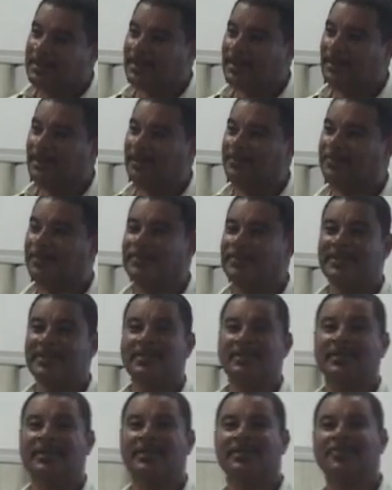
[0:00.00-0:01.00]
they got
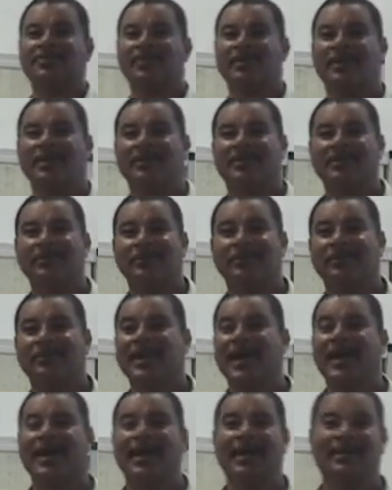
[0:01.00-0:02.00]
permission to export to
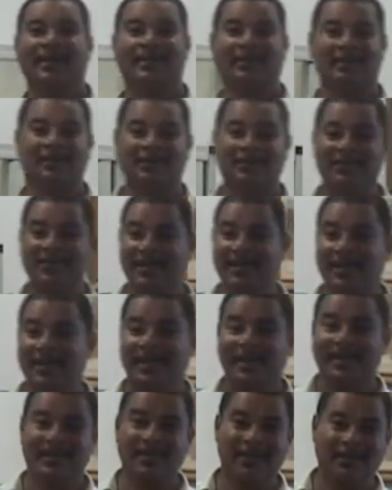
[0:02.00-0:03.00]
Guyana.
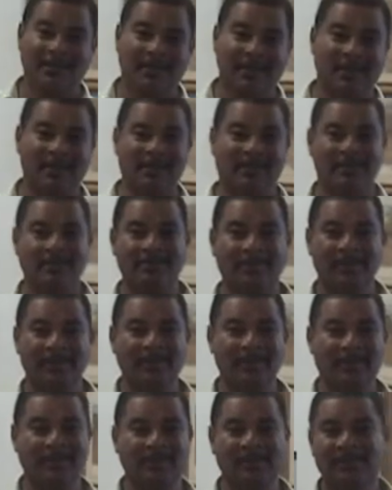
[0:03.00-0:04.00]
And then you had the
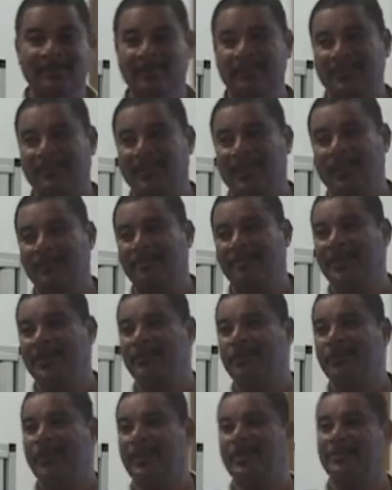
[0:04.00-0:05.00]
Boynton
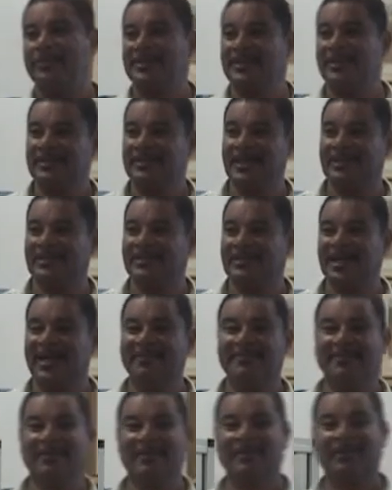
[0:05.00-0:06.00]
Williams in San
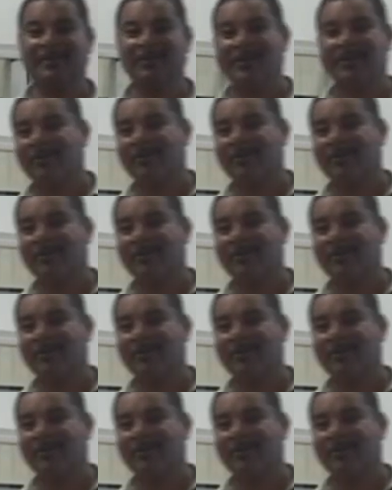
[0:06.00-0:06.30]
Salvador,